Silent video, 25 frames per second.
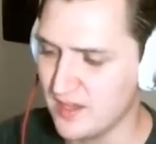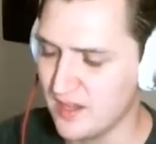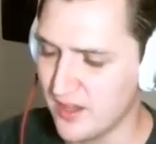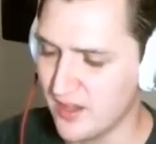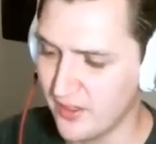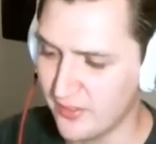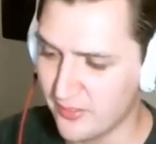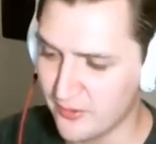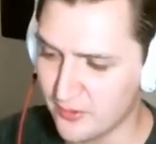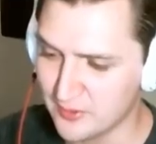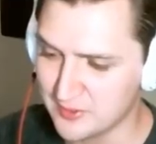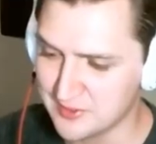
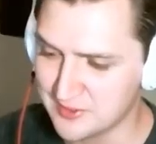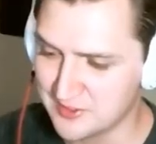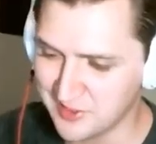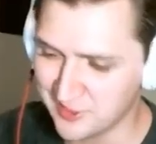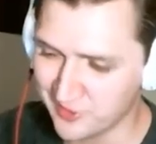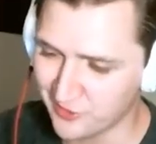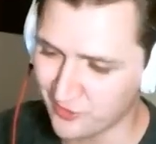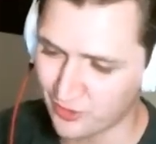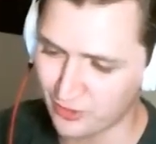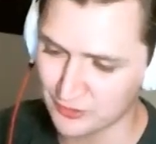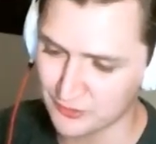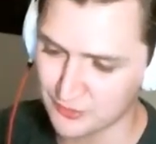other
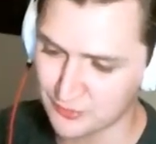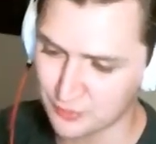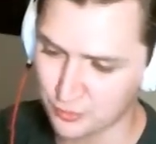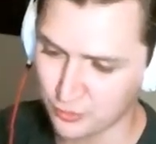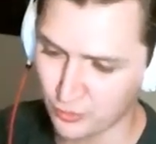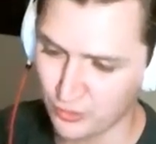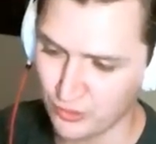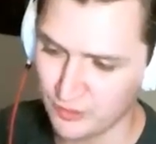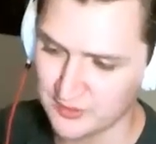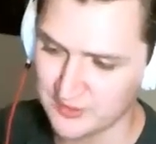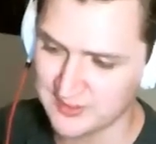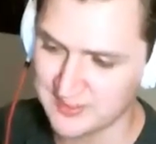Zendikars
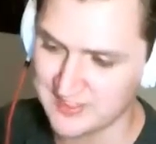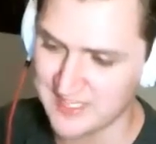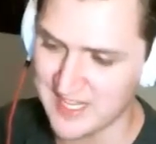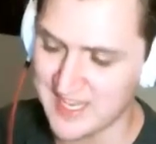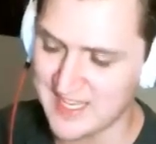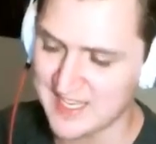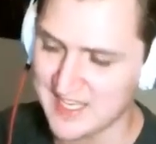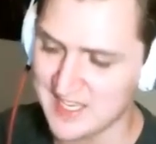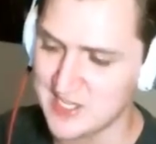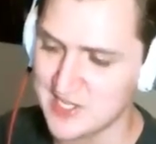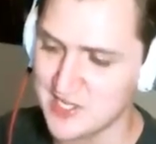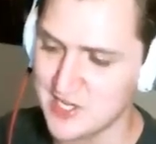Royal, take
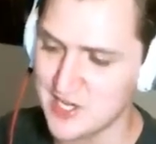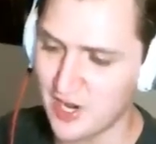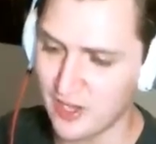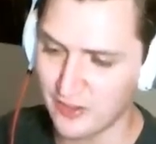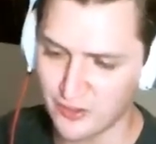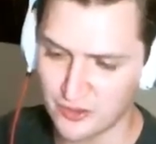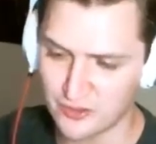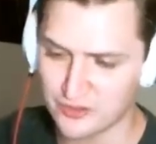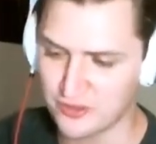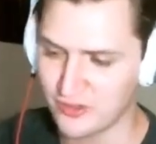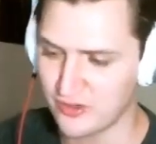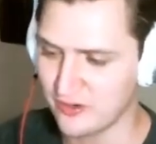
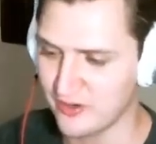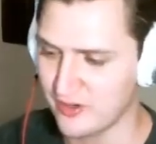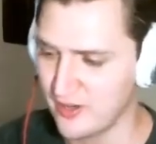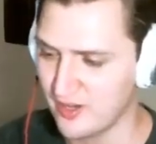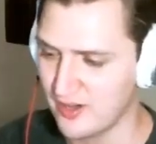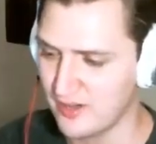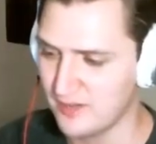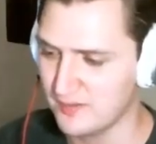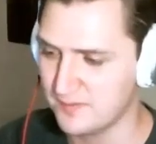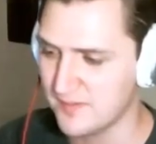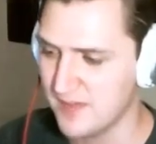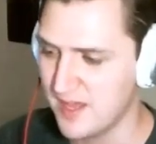another turn
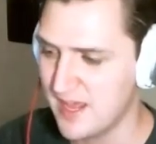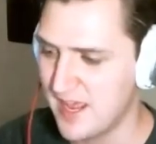off.